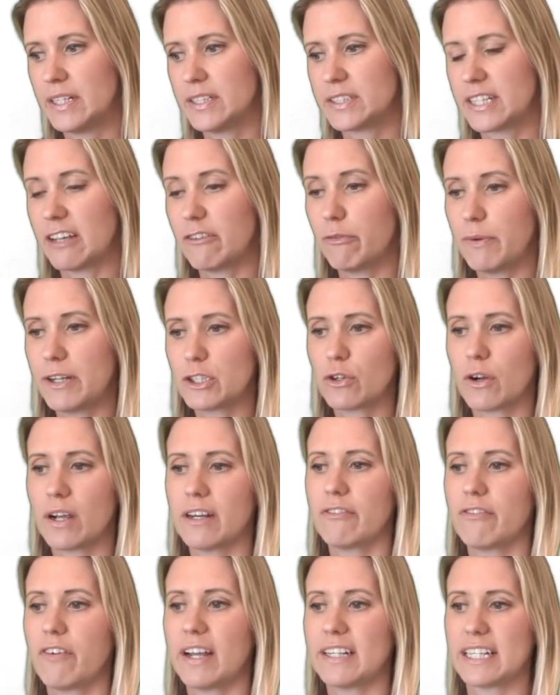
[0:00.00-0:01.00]
So if we're
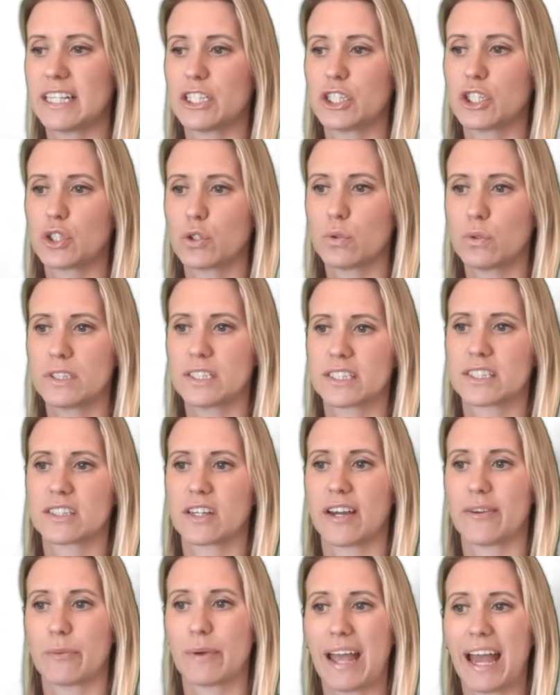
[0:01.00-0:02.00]
trying to find a shorter
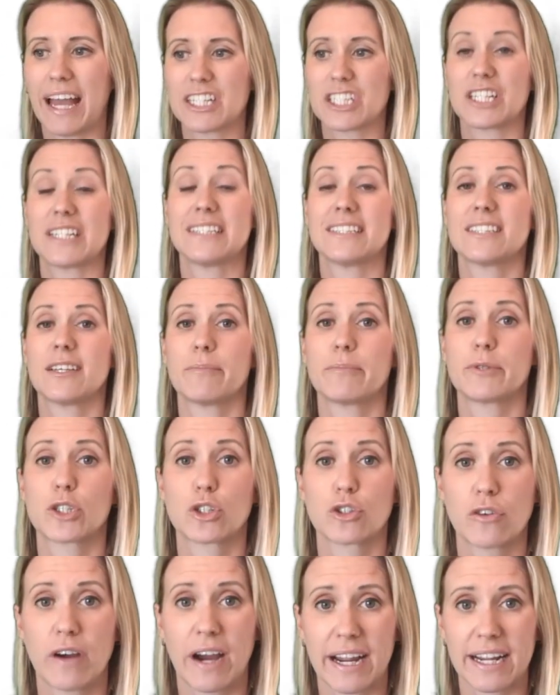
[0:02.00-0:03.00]
side, we actually
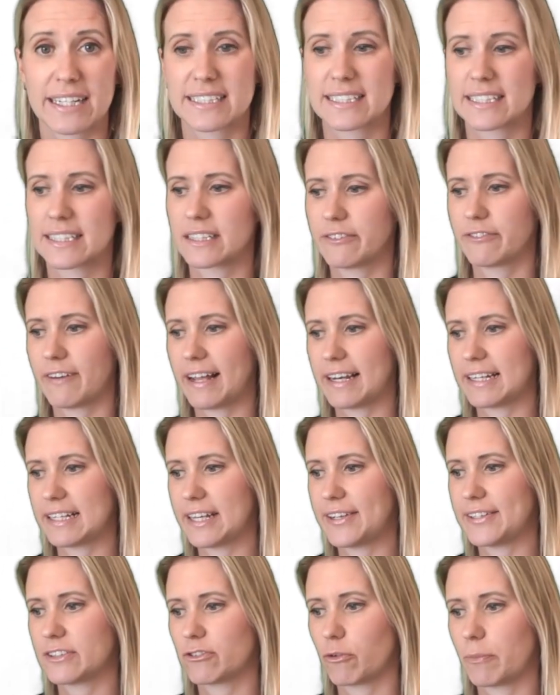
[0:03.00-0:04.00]
subtract the
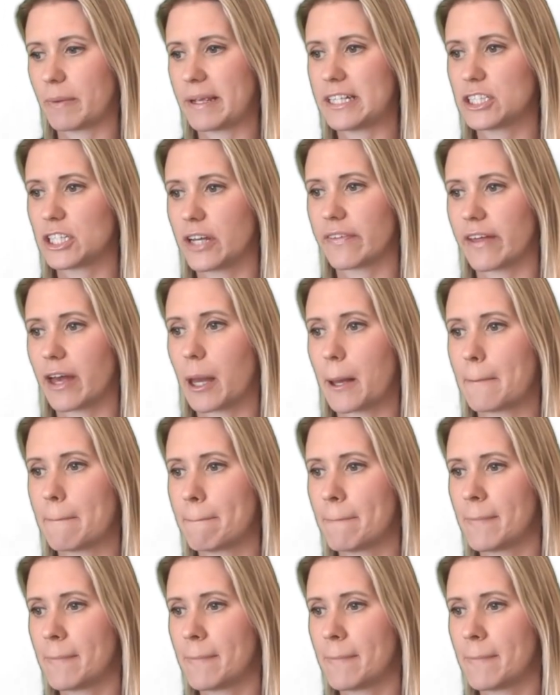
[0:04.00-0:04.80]
values from each other.